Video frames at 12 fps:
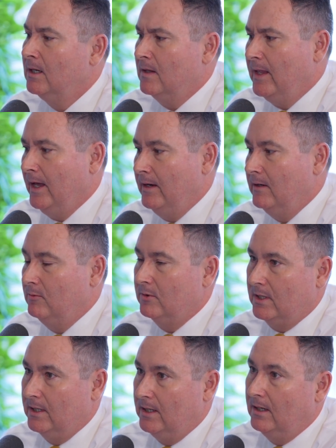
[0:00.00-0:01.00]
that we're
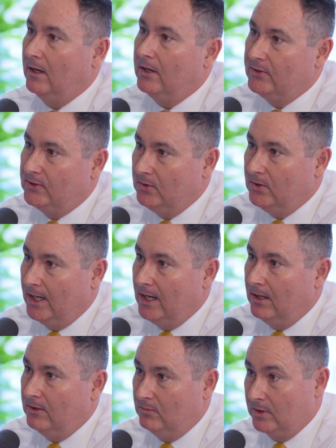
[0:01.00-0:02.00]
going to hunt you
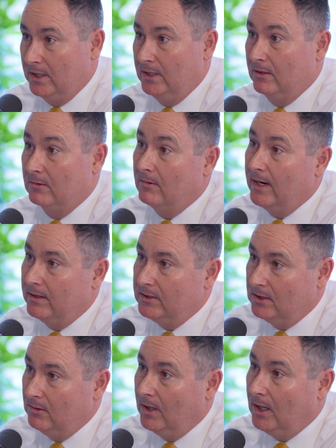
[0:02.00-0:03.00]
down, we're going to round
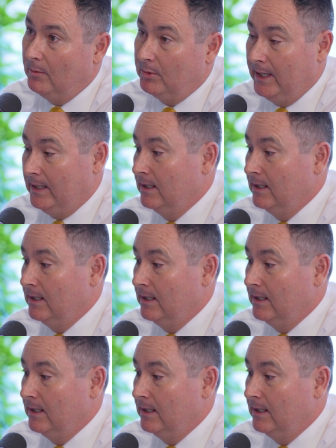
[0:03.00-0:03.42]
you up.